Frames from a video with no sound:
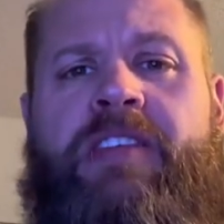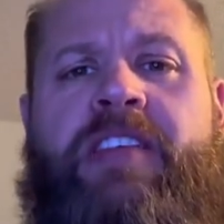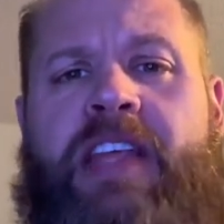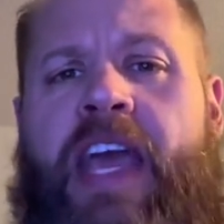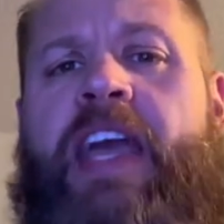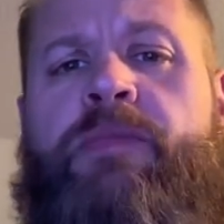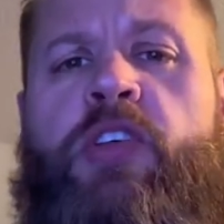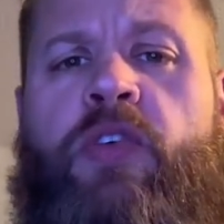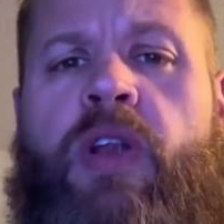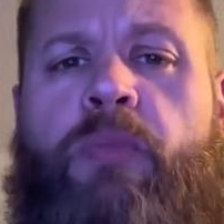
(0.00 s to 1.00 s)
And today I'm
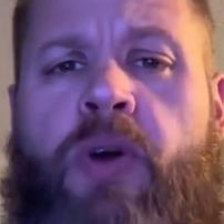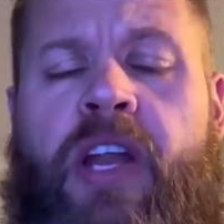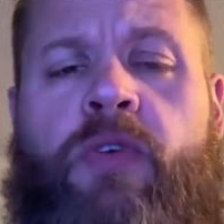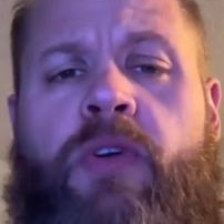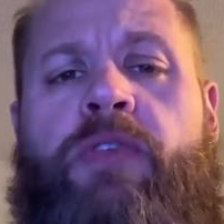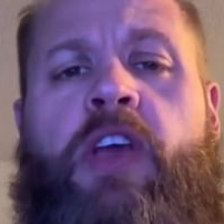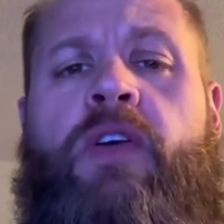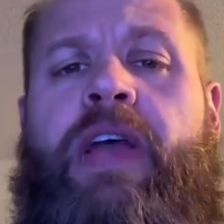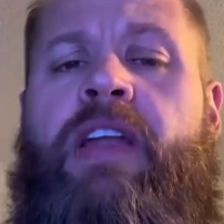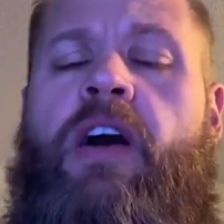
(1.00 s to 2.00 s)
doing a product
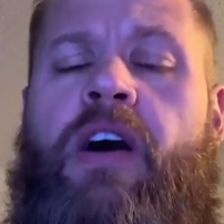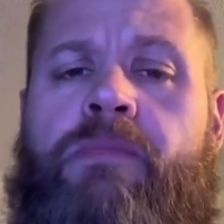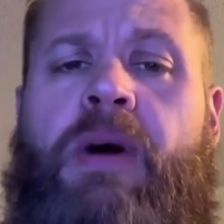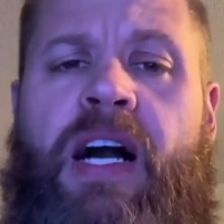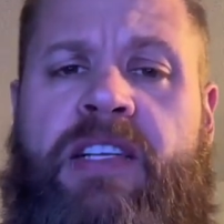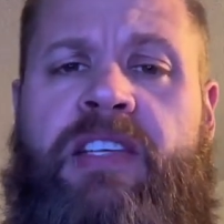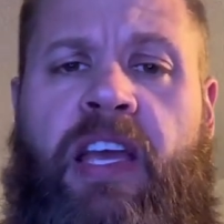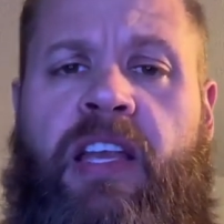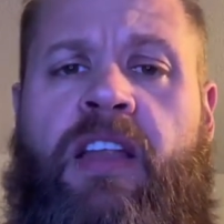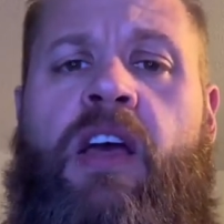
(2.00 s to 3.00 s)
review and
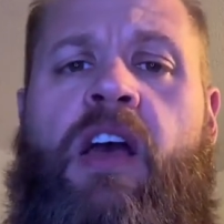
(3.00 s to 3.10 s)
unboxing